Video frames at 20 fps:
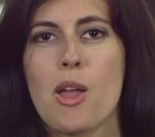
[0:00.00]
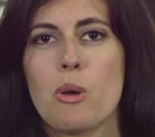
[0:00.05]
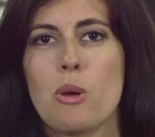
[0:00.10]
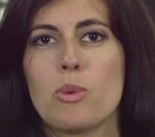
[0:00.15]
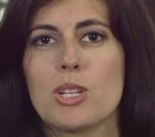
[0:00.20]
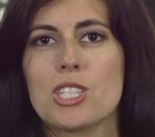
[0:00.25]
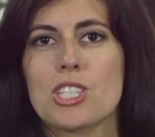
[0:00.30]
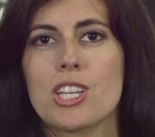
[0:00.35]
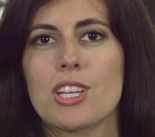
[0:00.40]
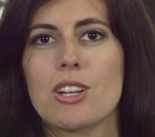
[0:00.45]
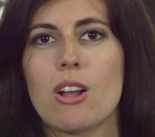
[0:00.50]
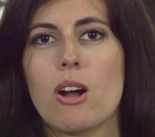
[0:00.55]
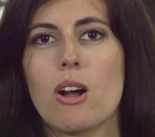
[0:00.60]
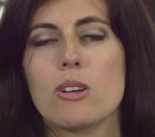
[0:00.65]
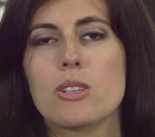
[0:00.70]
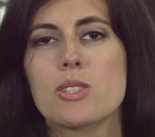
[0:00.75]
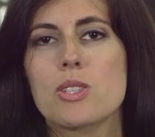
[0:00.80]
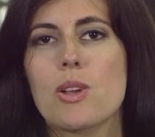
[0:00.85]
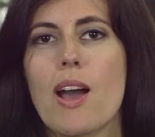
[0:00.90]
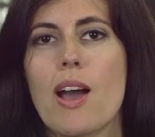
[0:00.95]
which can
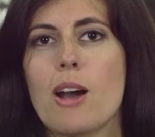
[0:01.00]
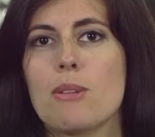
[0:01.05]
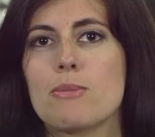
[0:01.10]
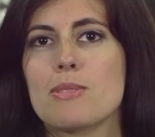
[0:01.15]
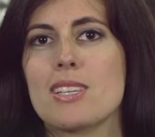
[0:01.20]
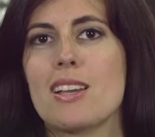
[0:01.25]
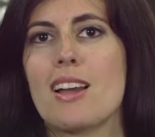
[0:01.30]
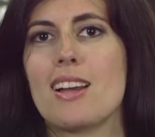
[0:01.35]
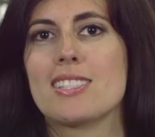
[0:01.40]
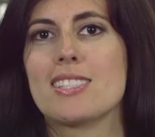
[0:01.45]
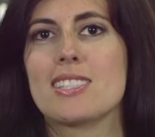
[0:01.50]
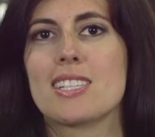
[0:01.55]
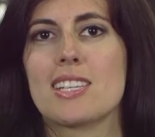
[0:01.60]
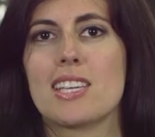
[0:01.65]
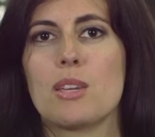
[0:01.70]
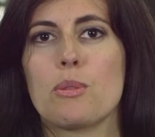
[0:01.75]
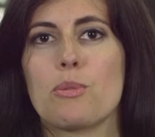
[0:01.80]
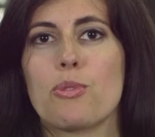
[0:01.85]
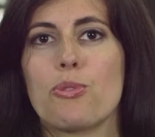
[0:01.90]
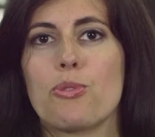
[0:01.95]
also help us to keep